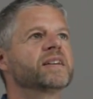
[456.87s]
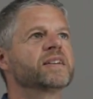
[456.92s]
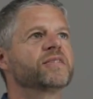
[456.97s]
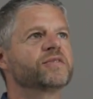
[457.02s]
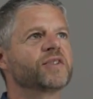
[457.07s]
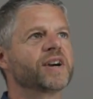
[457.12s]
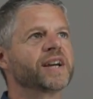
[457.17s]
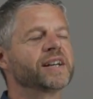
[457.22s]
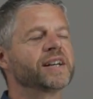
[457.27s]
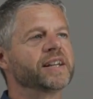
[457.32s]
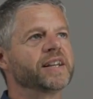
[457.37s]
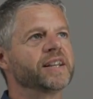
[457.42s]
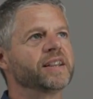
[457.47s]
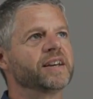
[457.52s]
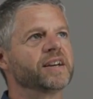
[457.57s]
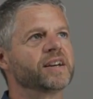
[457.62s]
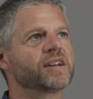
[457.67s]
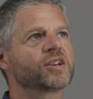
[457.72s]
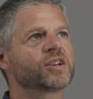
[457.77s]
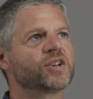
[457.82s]
finally
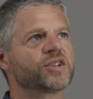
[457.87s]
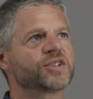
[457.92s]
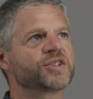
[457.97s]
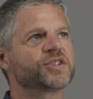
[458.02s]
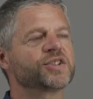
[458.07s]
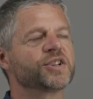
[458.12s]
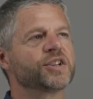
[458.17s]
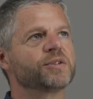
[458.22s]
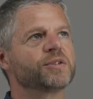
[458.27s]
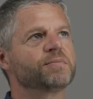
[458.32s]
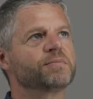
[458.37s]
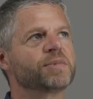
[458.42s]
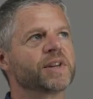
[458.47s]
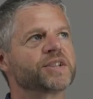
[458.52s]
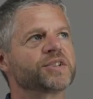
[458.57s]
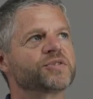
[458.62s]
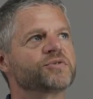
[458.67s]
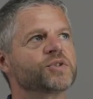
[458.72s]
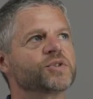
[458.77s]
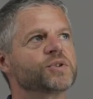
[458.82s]
the constant
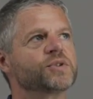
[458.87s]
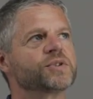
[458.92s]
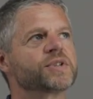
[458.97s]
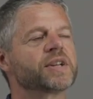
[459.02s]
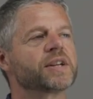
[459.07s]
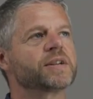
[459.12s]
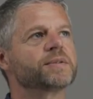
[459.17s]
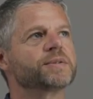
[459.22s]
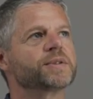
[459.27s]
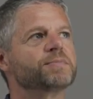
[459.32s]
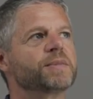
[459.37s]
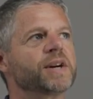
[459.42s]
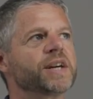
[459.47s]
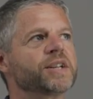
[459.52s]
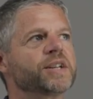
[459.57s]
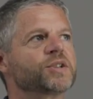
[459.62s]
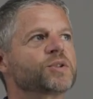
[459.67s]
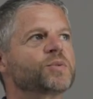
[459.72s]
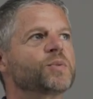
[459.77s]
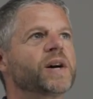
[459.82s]
plus 4 times
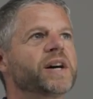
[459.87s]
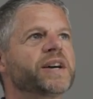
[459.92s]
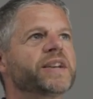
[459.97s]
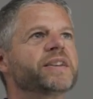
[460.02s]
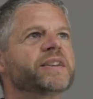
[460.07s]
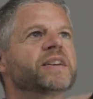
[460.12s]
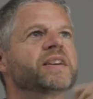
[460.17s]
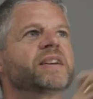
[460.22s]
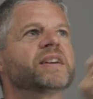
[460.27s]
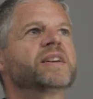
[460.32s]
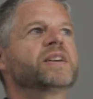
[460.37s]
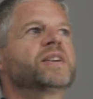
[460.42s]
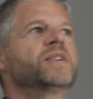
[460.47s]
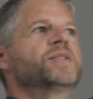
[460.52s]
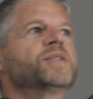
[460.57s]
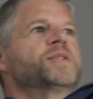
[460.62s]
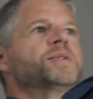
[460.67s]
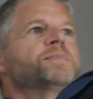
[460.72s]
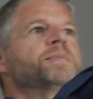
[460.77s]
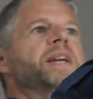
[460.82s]
minus 1,
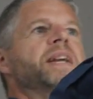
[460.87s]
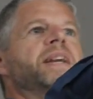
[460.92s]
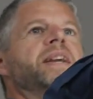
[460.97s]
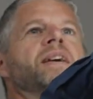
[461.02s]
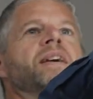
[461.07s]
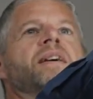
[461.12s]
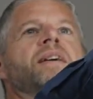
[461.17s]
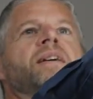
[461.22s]
which would be